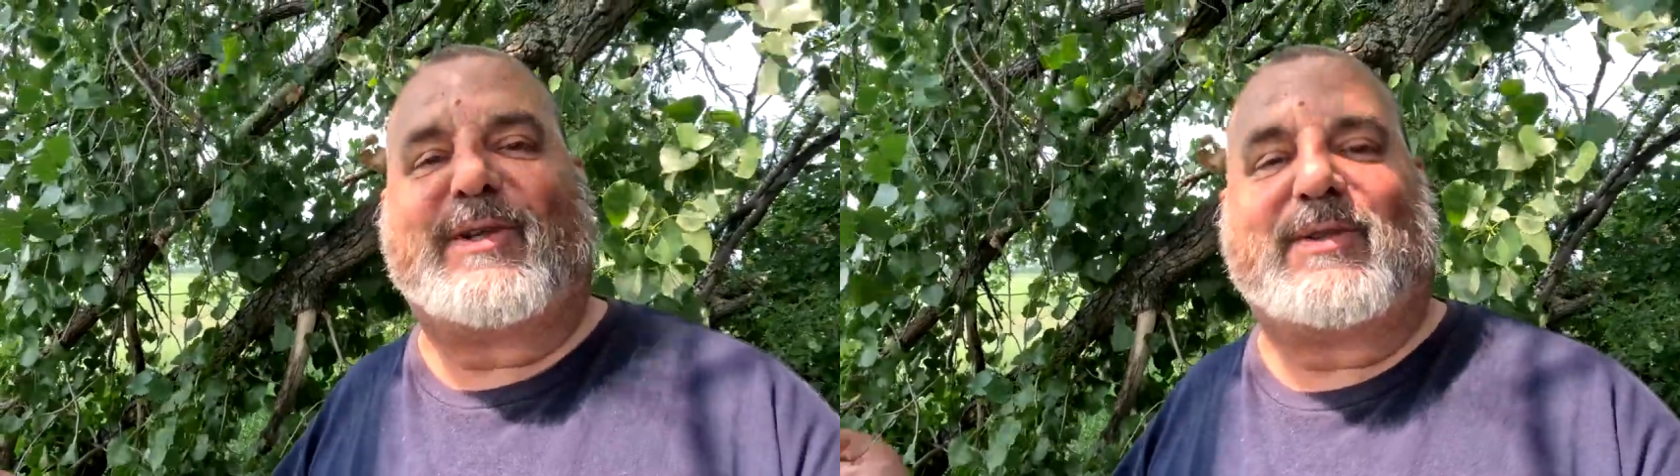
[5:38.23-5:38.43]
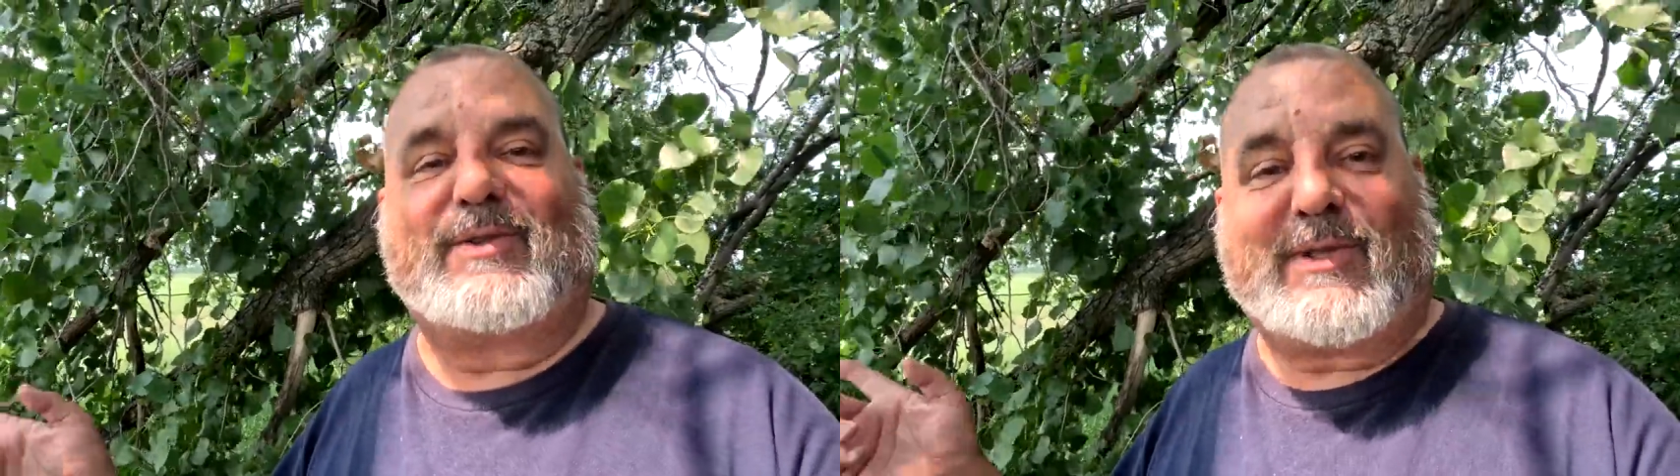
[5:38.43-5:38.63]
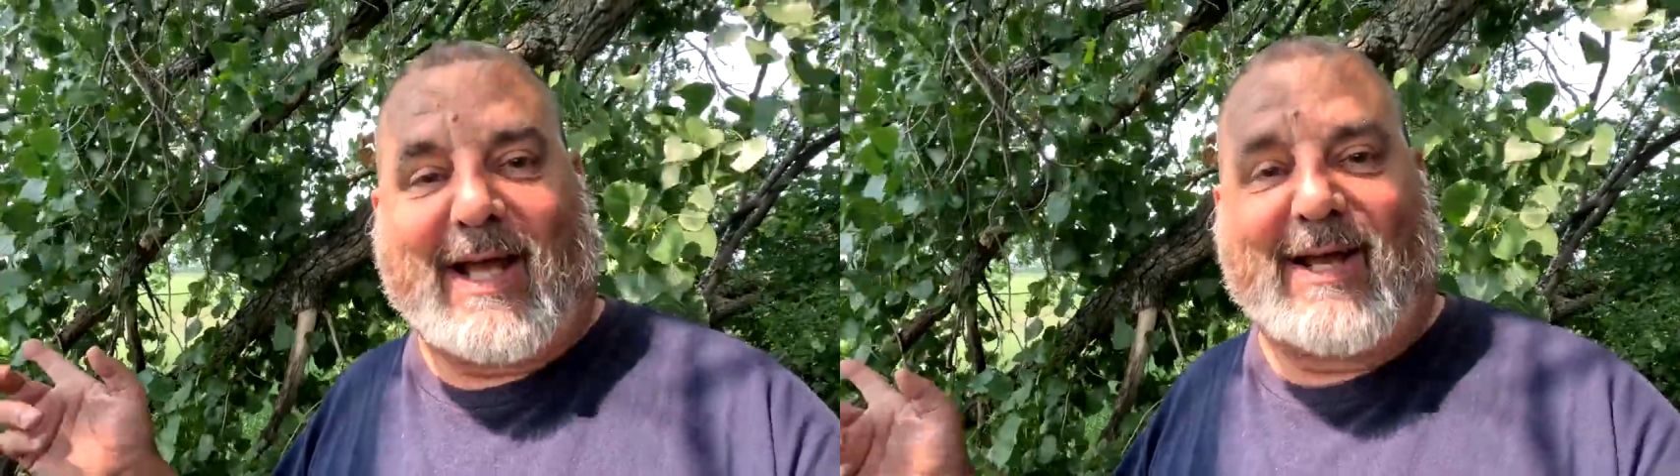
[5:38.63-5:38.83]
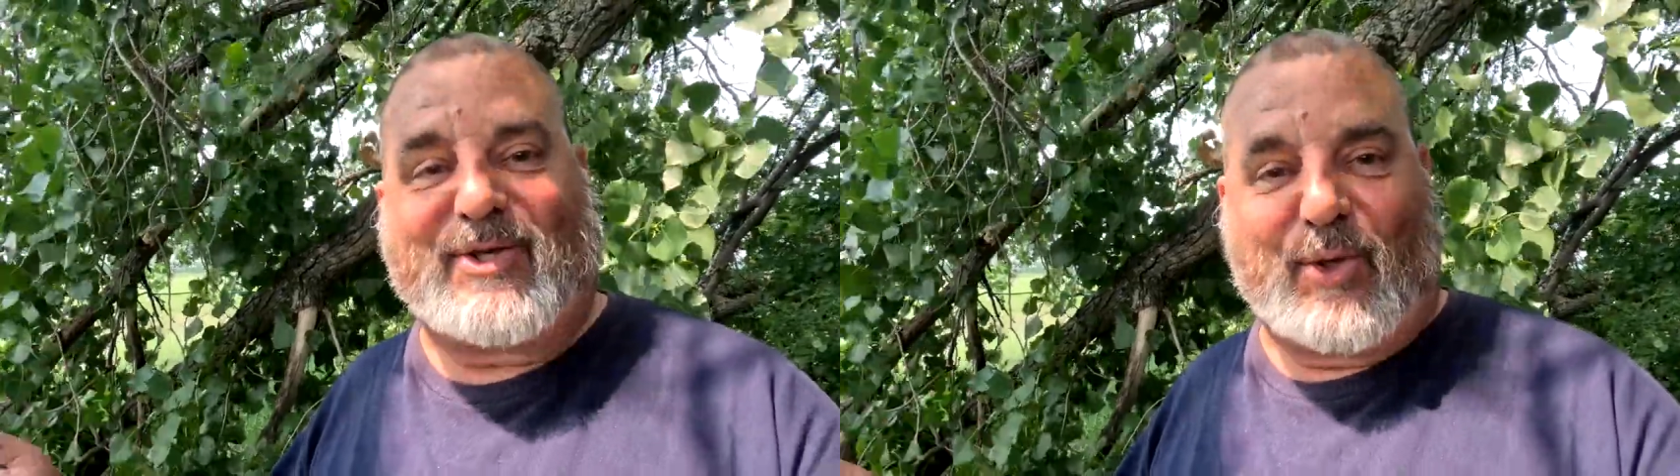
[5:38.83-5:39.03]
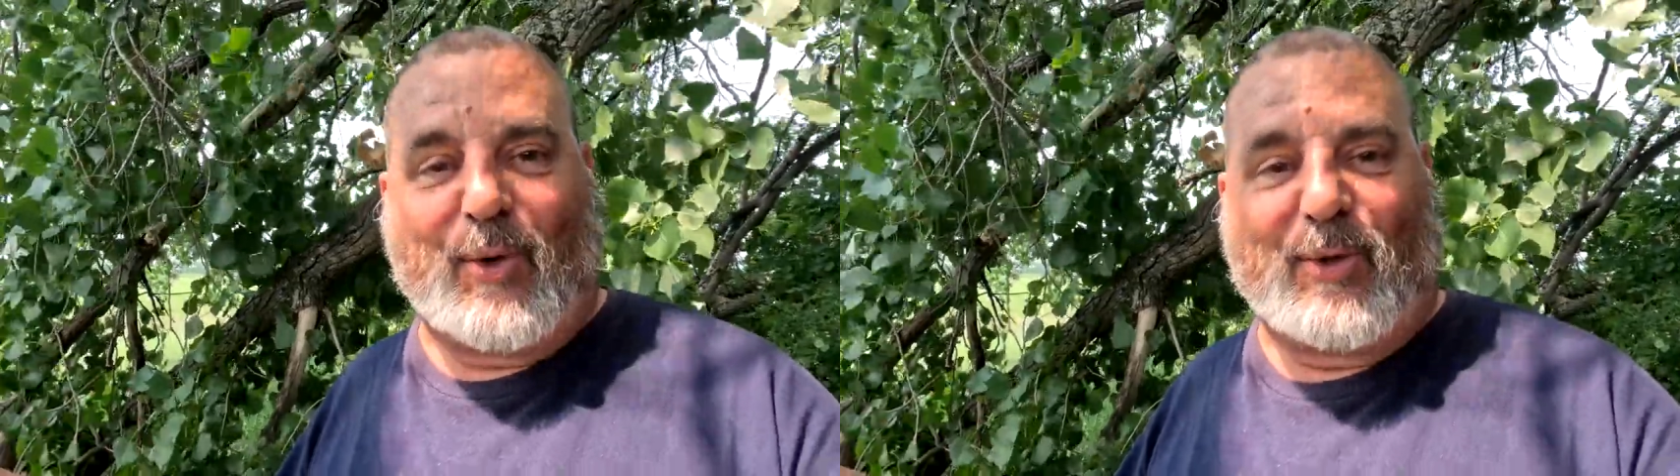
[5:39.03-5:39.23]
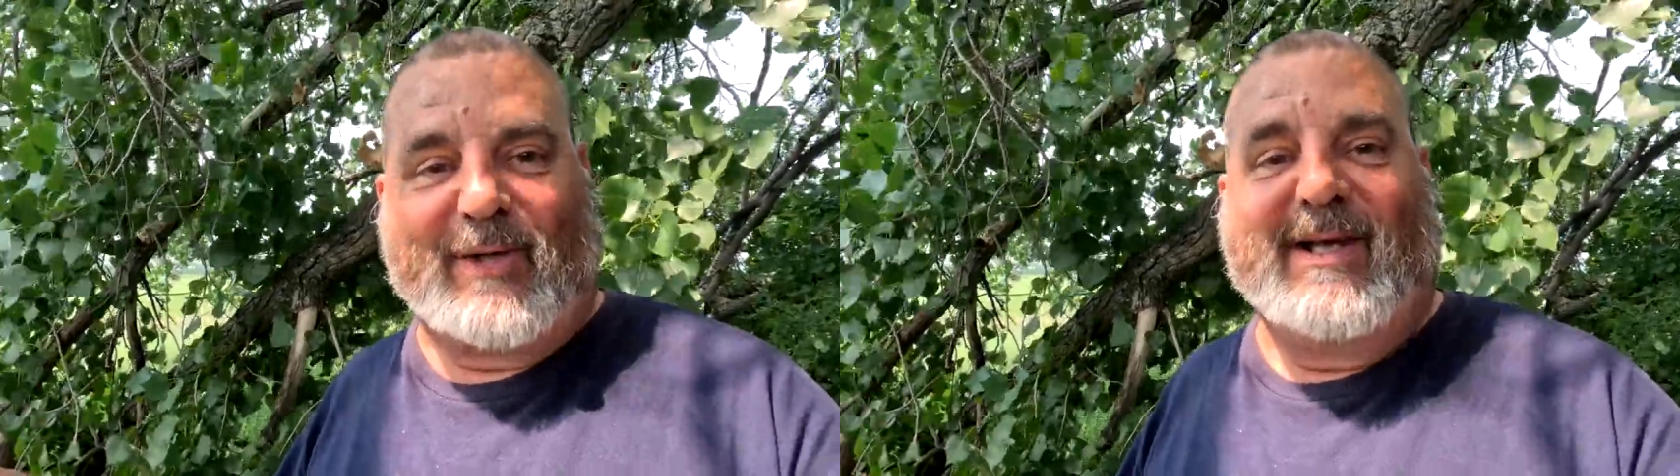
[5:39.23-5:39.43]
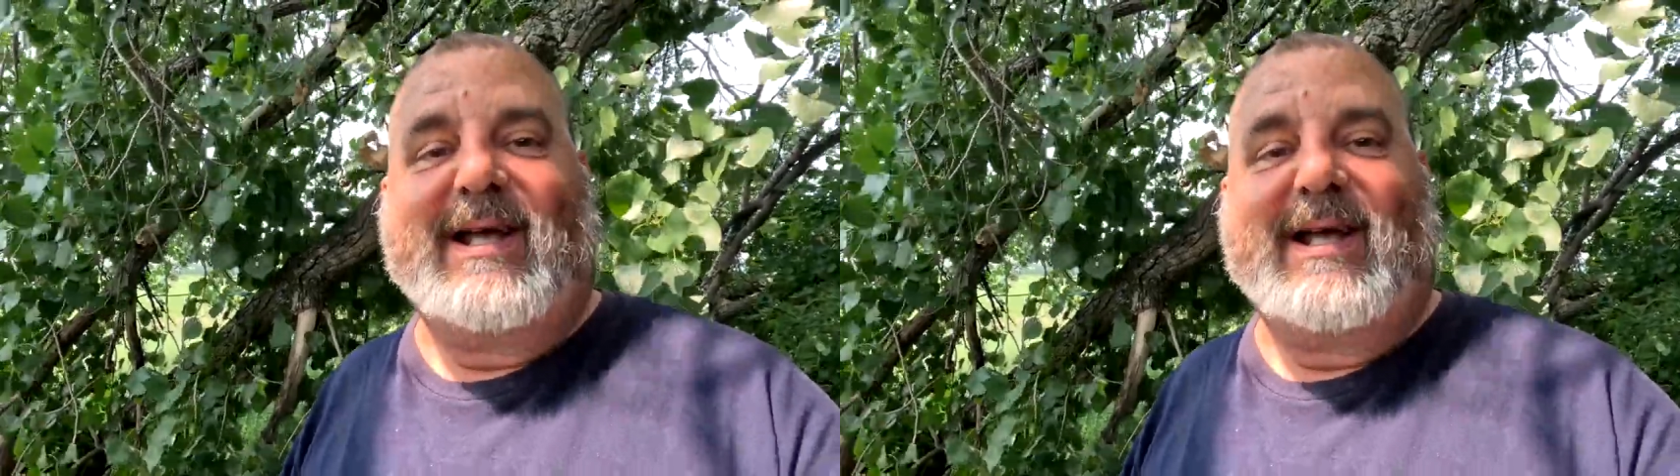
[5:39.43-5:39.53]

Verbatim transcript: the cache owner,